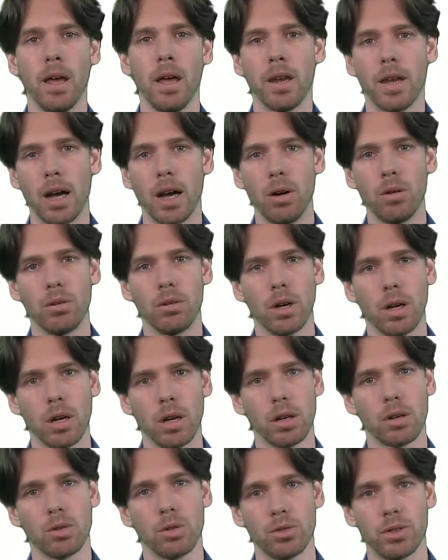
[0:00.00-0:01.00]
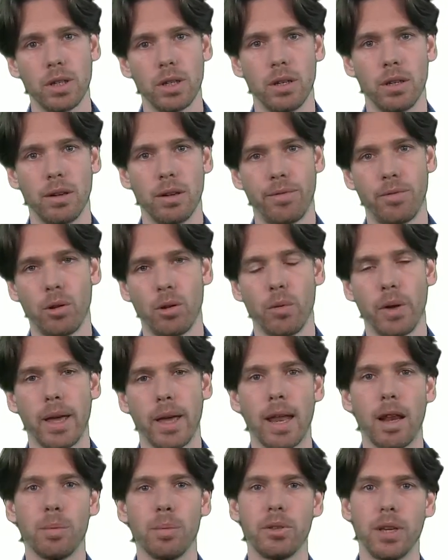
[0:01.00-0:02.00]
Now consider the following
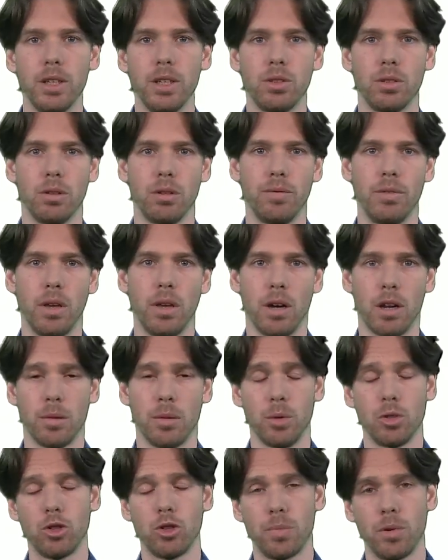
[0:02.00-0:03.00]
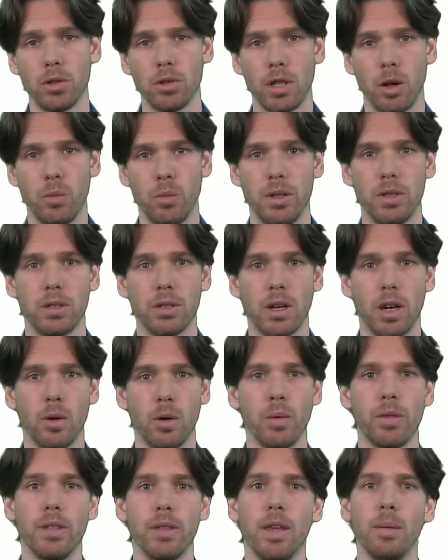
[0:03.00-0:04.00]
adaptation of the argument. Suppose that we
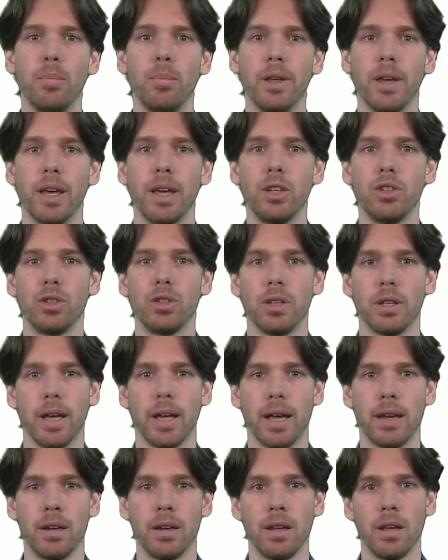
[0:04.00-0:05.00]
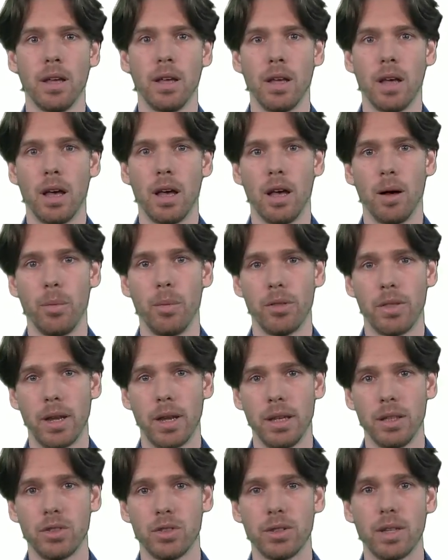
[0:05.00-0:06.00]
start with the implication again, but
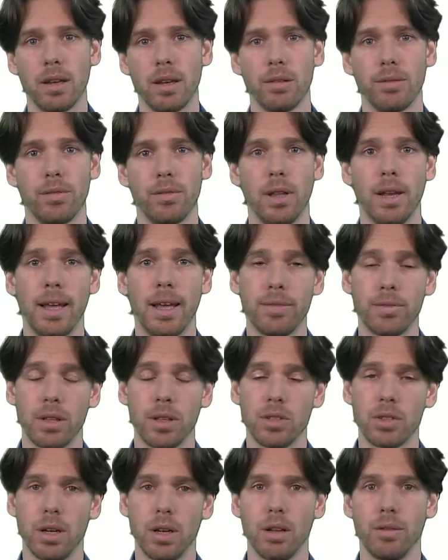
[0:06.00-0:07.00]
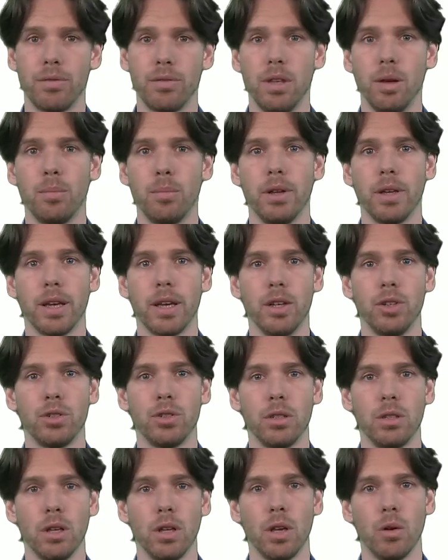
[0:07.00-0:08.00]
then instead of the left-hand side of the
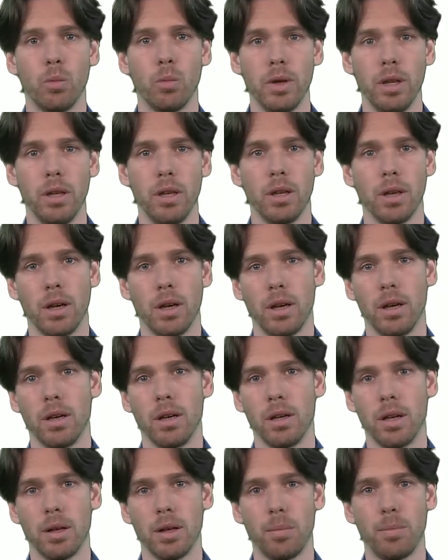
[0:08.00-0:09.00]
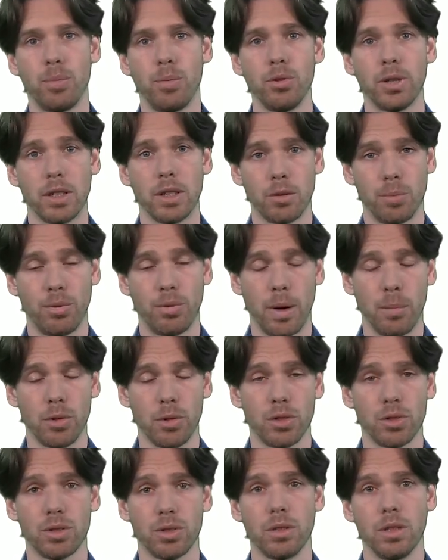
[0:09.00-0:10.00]
implication, we put as a
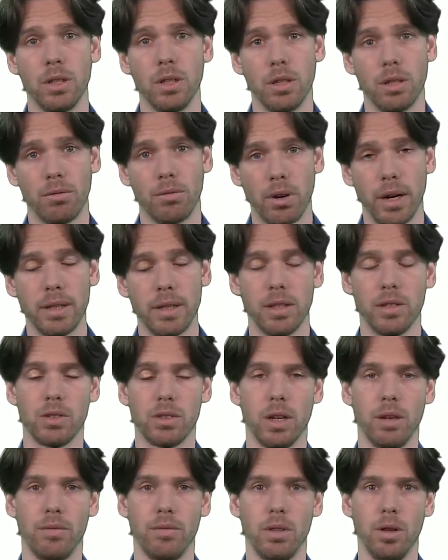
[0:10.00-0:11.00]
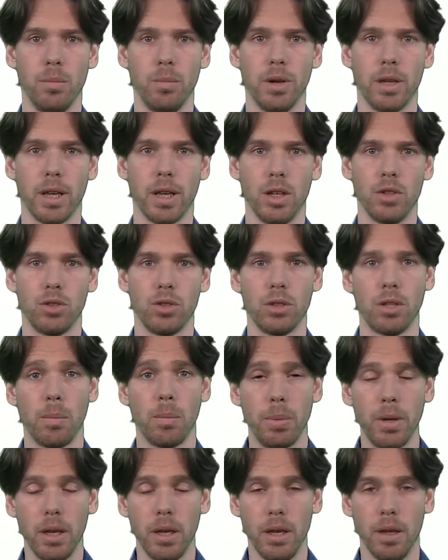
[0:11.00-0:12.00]
premise the right-hand side of the implication, the
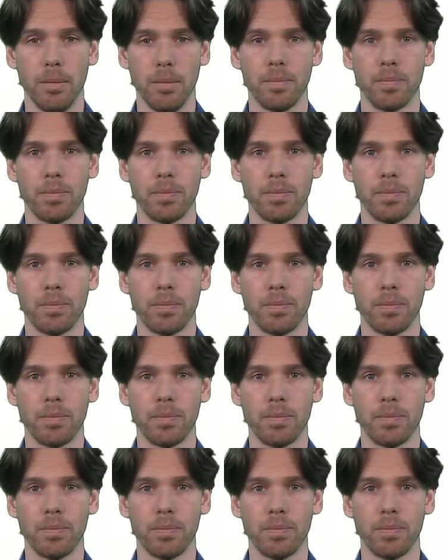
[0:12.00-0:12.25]
B.